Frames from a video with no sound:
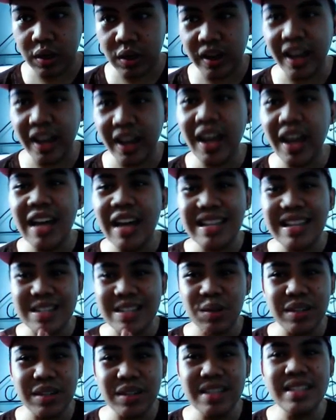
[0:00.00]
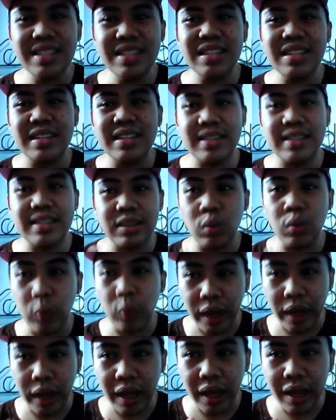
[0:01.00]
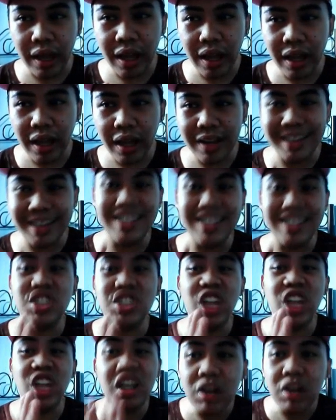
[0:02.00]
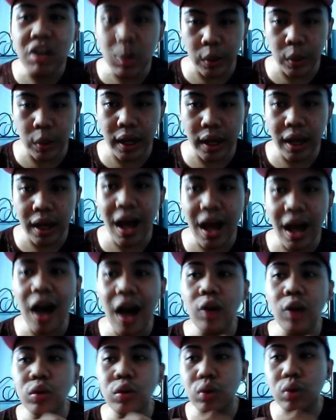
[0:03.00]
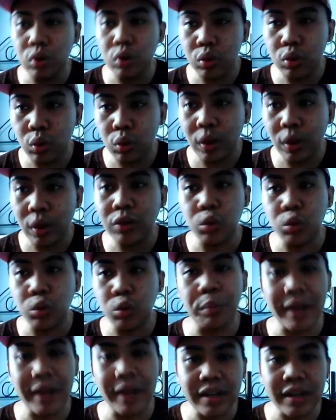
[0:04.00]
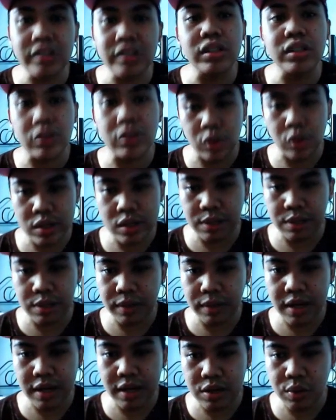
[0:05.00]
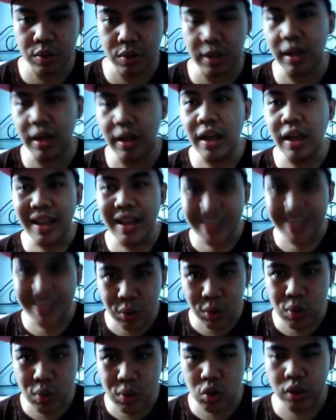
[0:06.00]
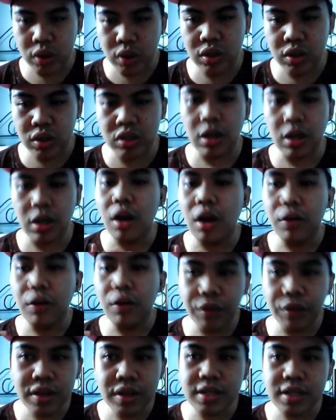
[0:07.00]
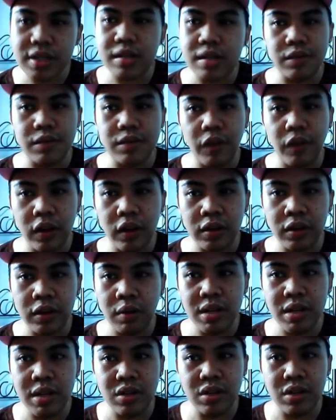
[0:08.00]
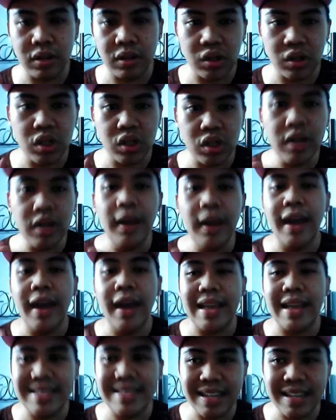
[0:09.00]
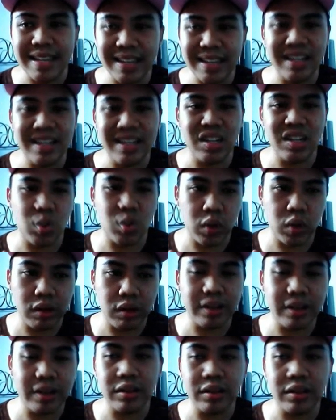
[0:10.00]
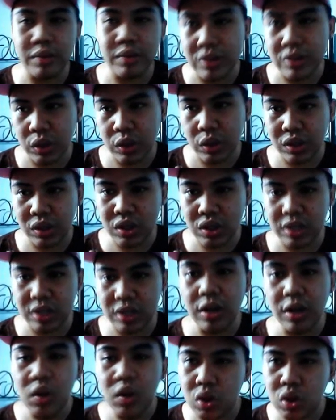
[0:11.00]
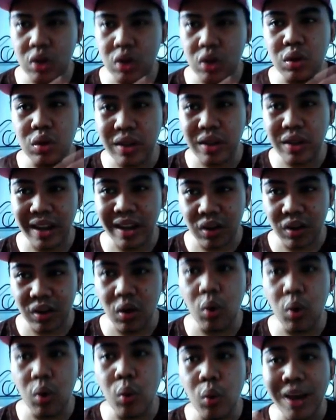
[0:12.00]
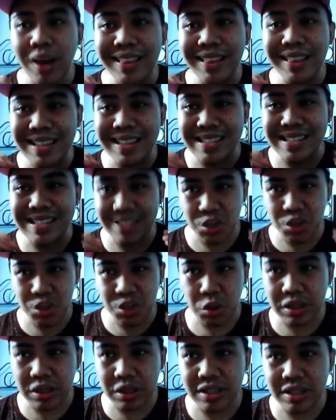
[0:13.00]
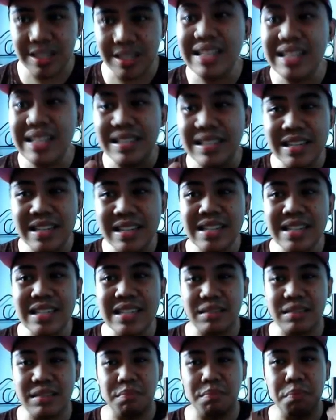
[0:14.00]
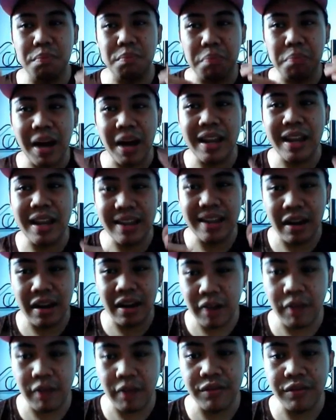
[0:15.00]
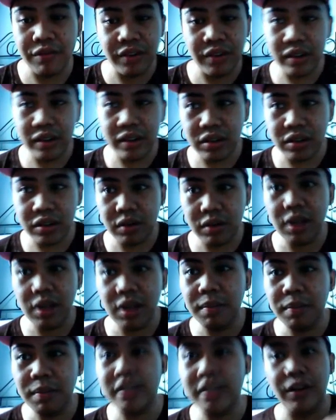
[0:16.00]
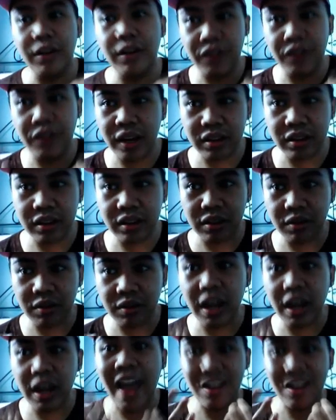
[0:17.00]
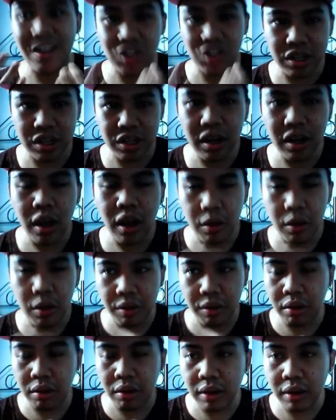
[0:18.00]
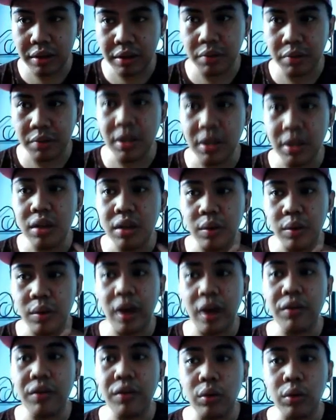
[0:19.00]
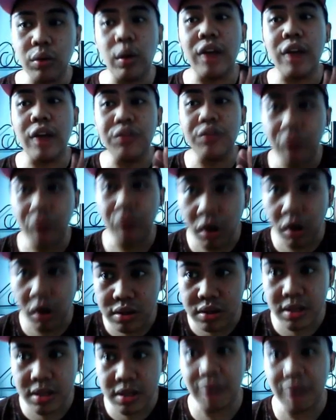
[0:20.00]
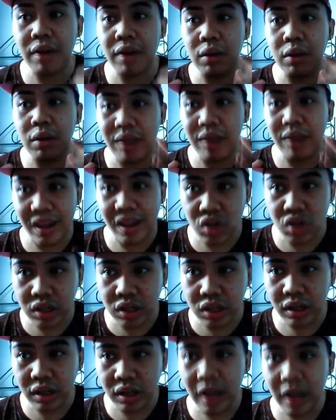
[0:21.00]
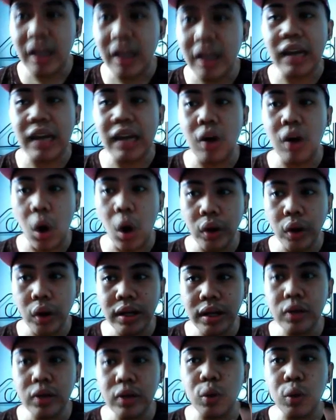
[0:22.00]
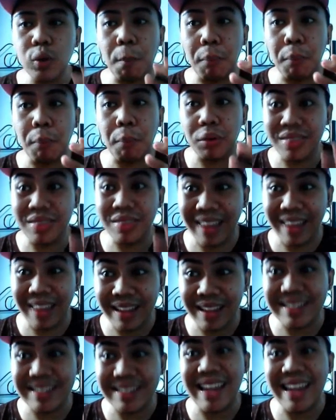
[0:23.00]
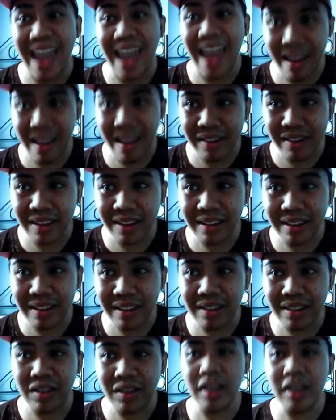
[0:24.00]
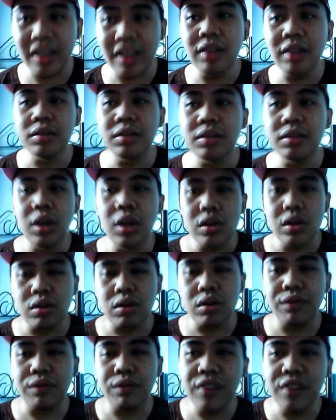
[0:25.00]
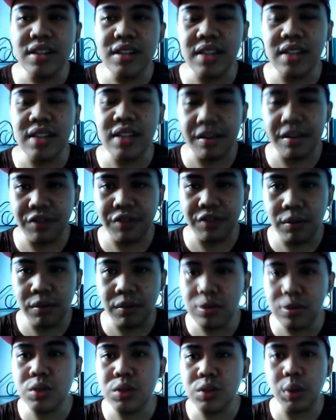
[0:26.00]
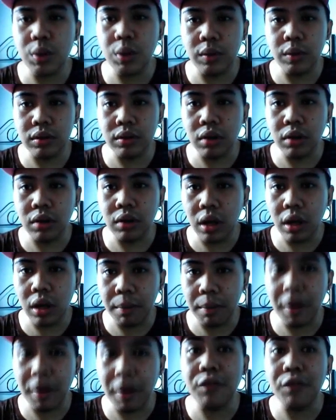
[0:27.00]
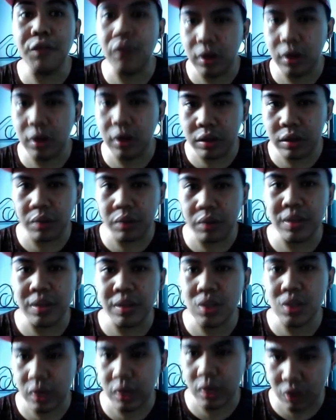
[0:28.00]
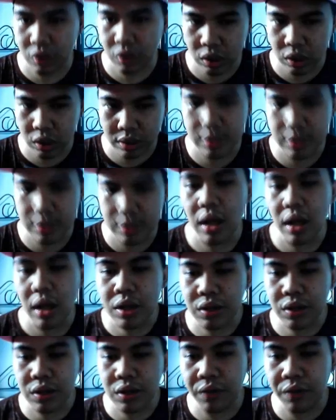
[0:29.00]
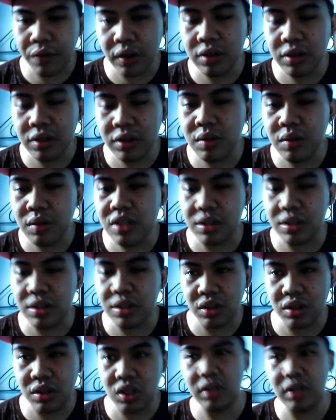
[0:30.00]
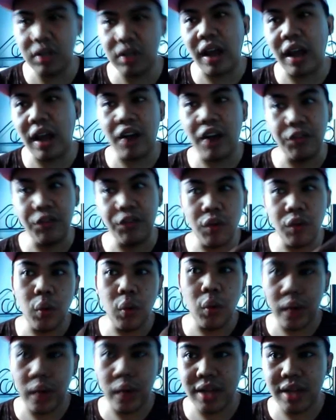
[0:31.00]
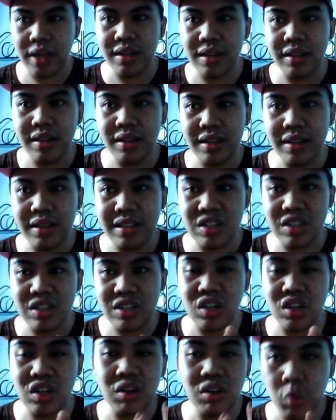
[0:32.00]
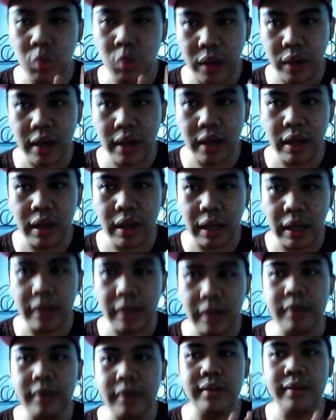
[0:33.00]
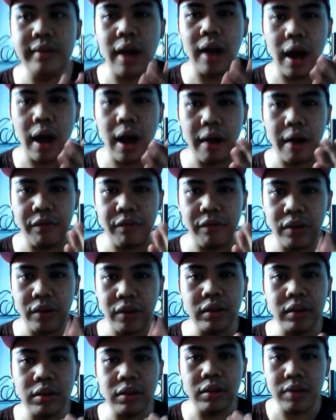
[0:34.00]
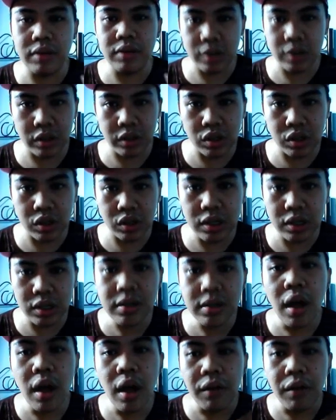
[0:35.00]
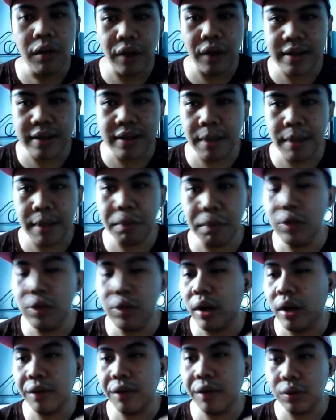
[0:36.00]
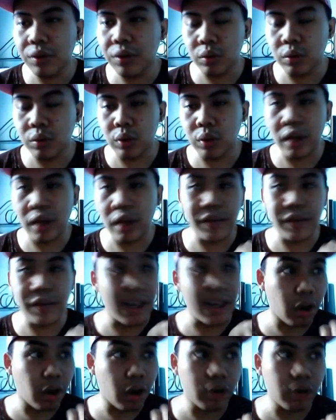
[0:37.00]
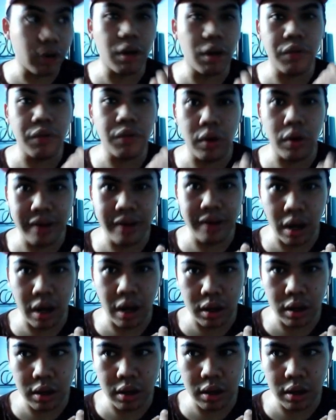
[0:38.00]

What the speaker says: Okay, so this is the general way how you want to manage the tourism industry. Two strategy. First is voluntary strategy, and second is regulatory strategy. So you can know what is this strategy just by their name. Voluntary mean a voluntary action. Regulatory, you have to enforce a regulation in order to protect the area. Okay, so first and foremost, we will talk about voluntary strategies. So voluntary strategy, there are four general way in voluntary strategy. For example, you have to have a code of conduct.